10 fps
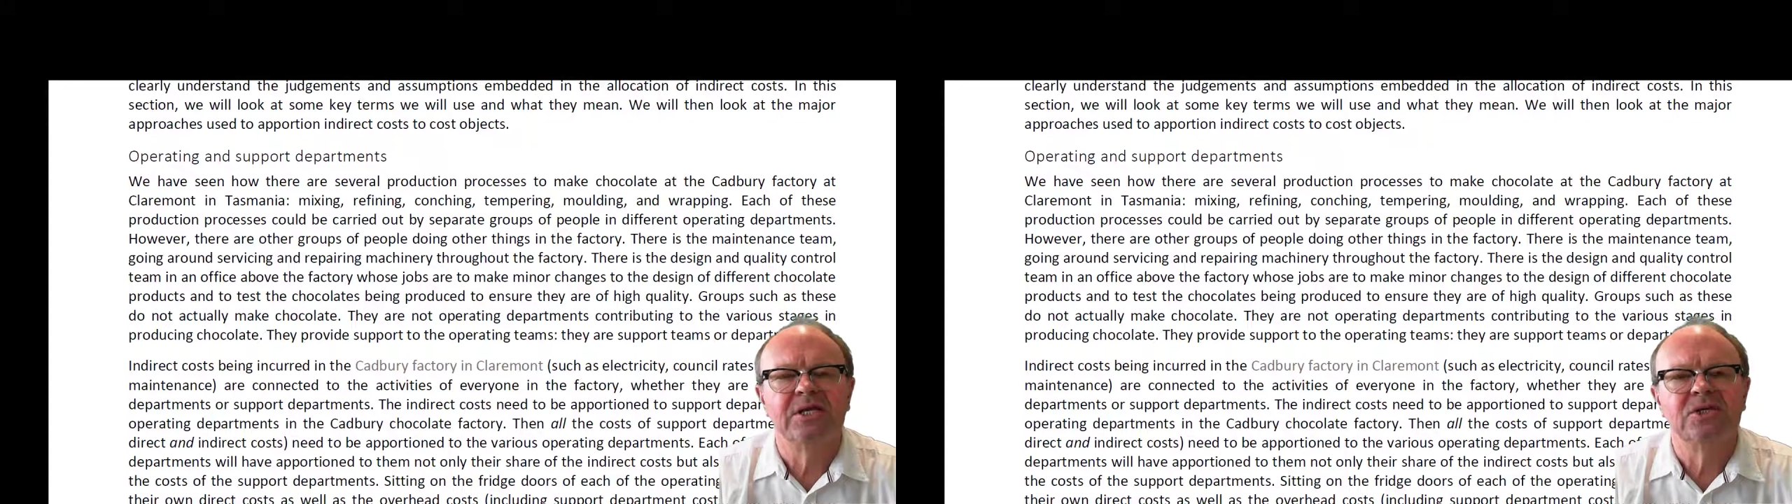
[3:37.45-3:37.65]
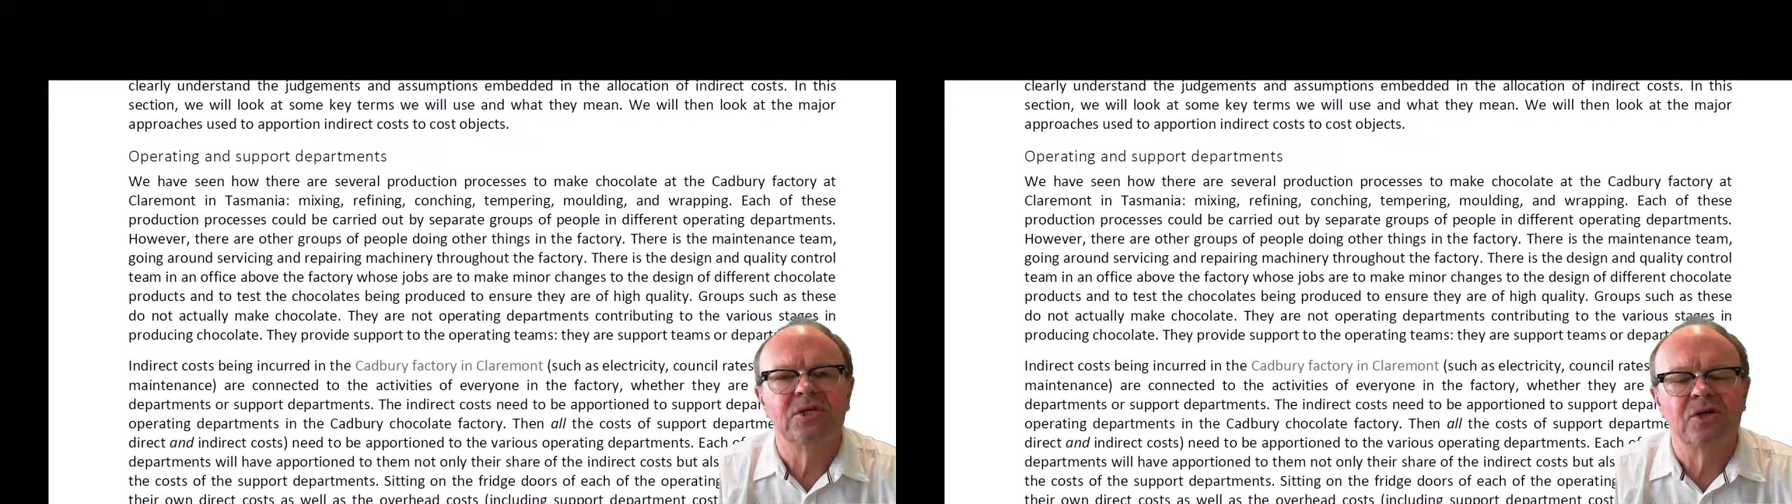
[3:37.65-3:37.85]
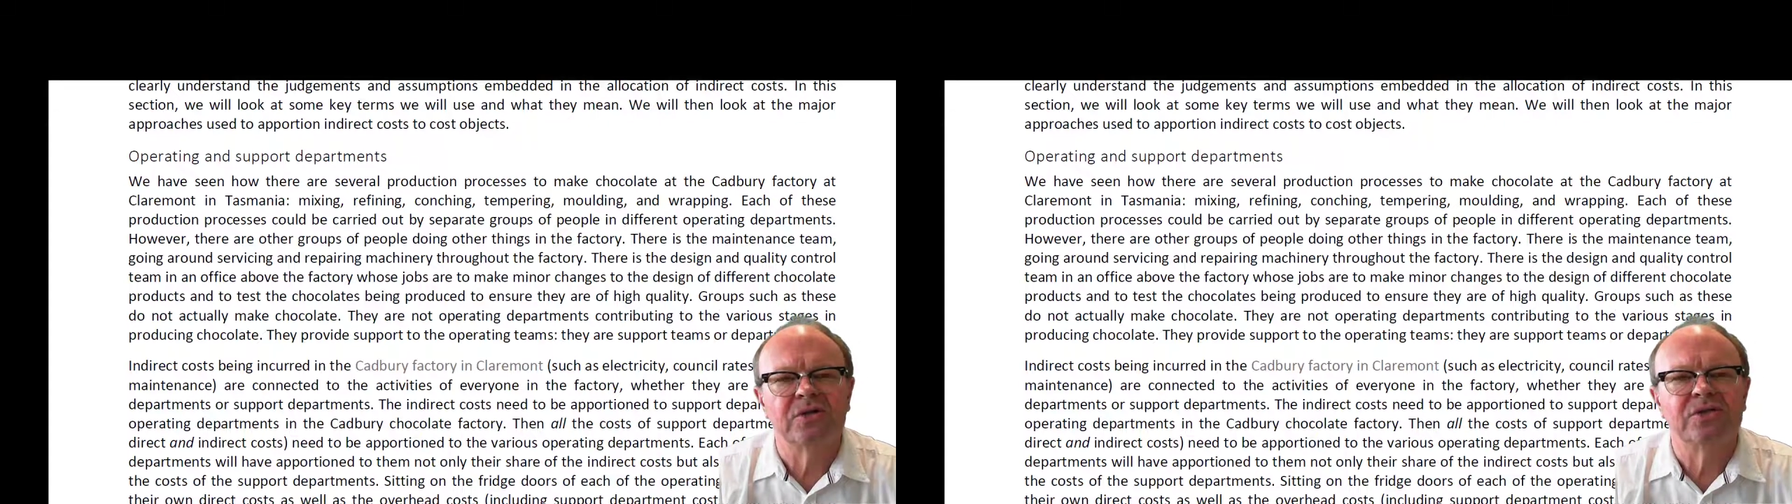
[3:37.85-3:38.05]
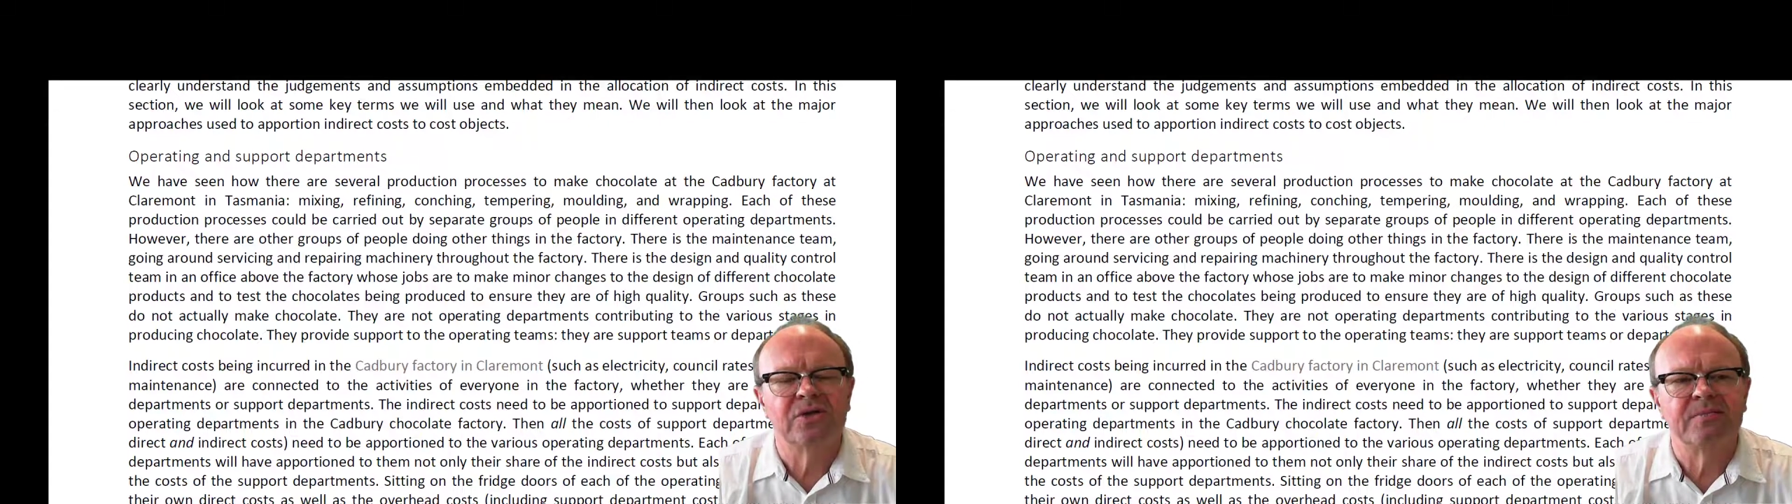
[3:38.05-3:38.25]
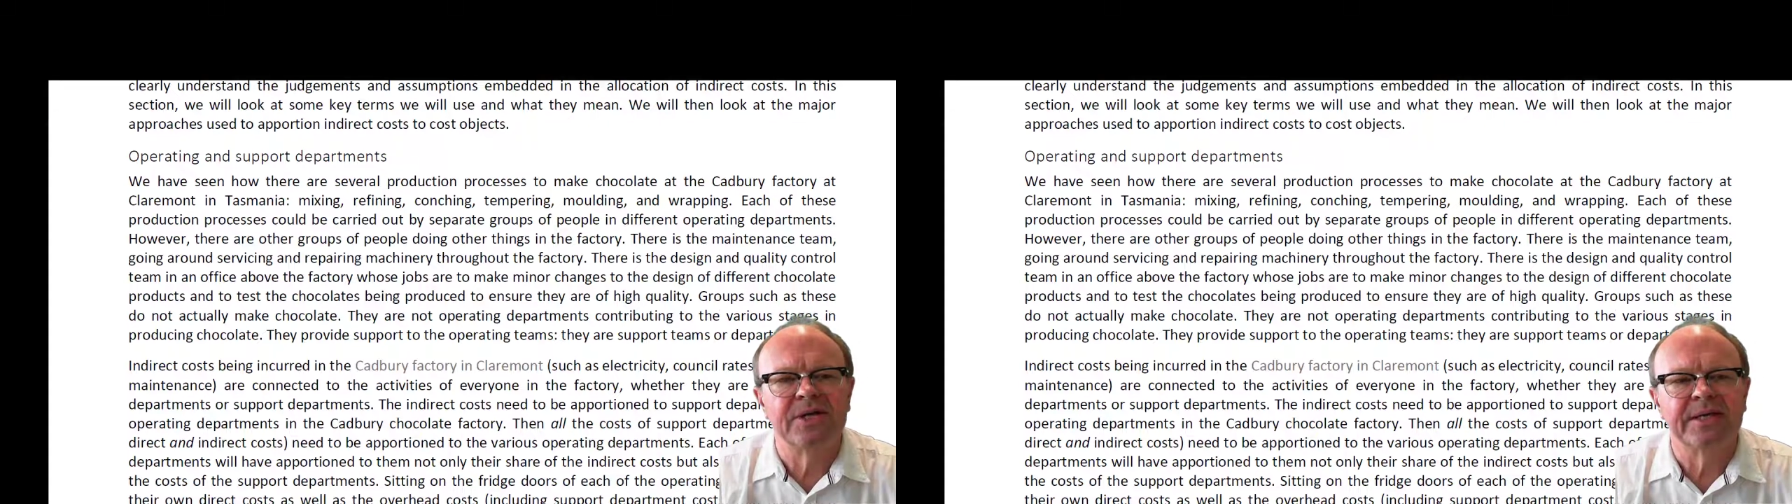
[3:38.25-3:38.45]
to cost
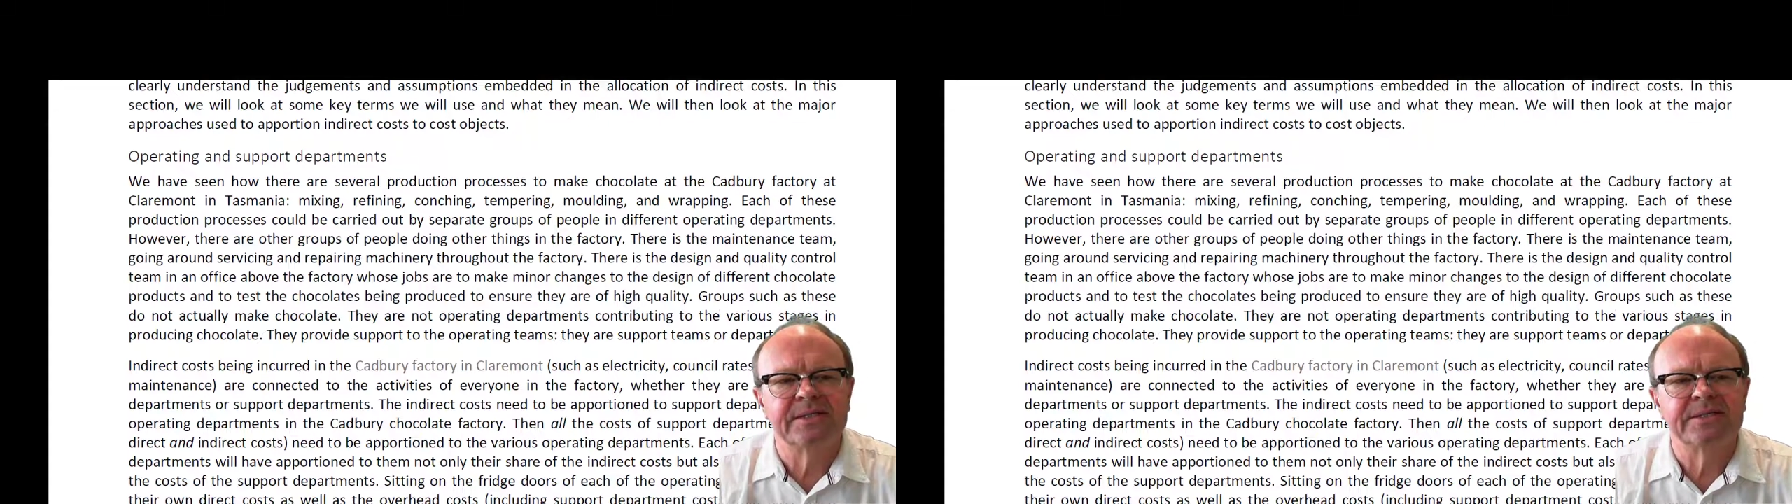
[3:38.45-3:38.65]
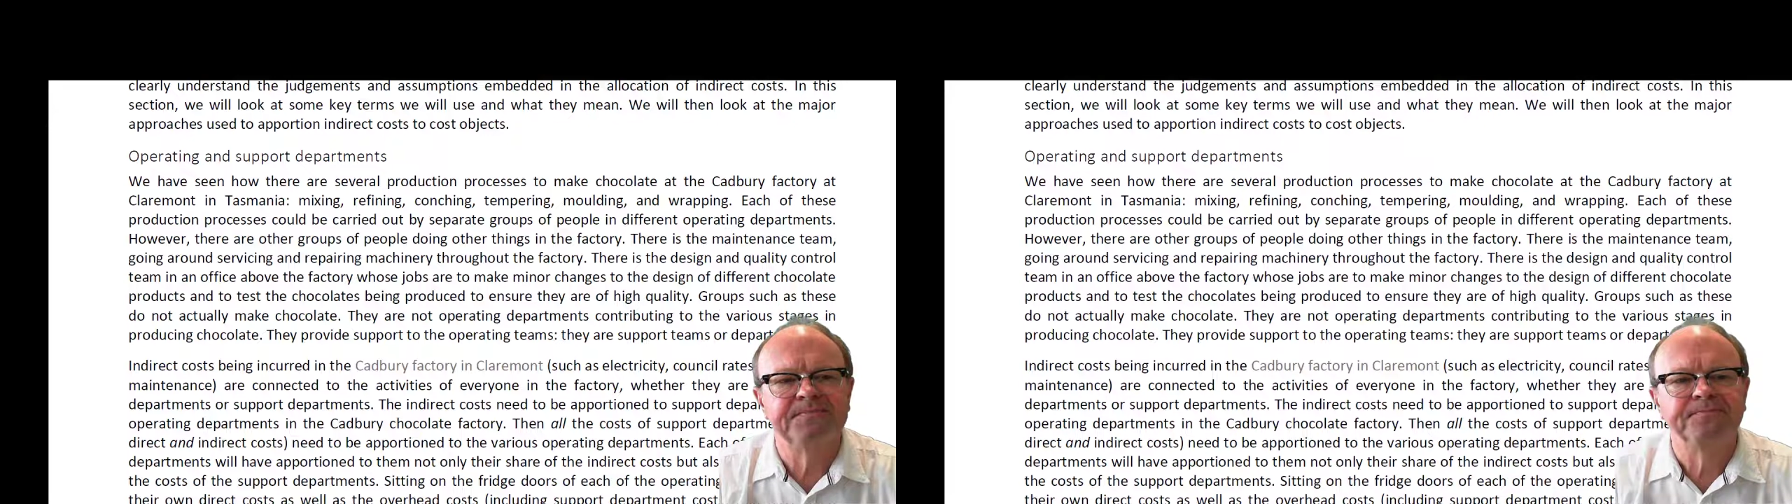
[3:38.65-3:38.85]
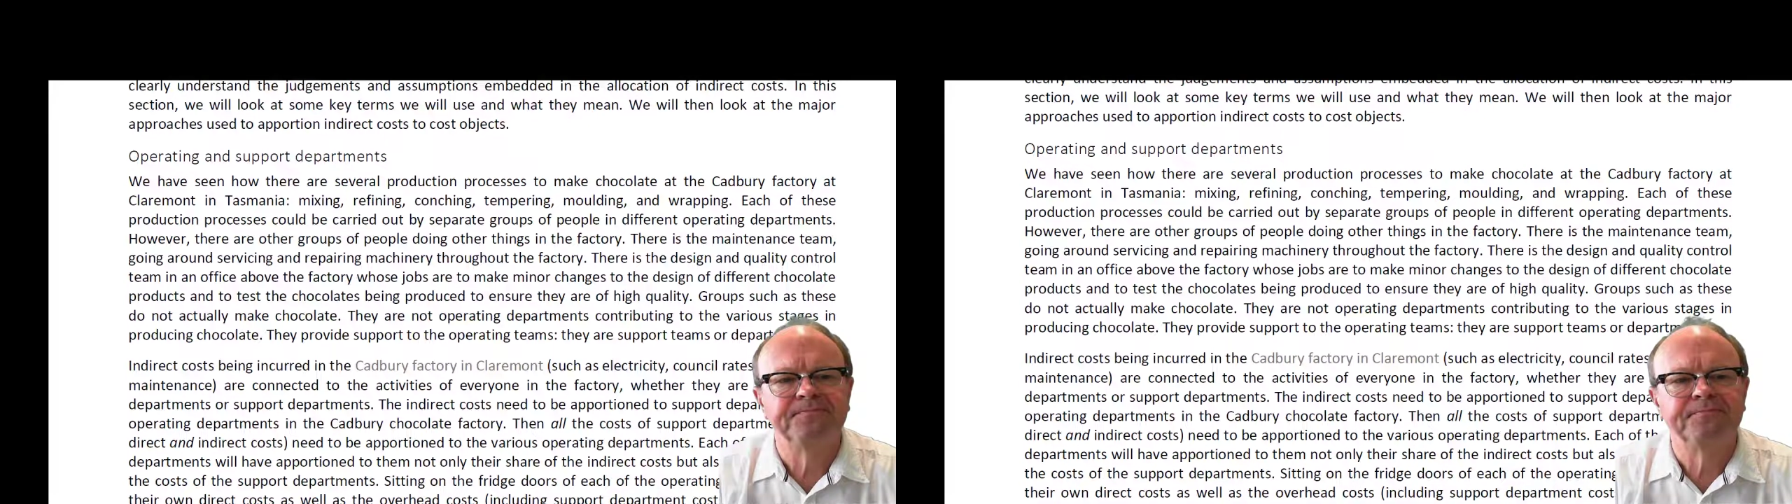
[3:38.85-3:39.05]
objects.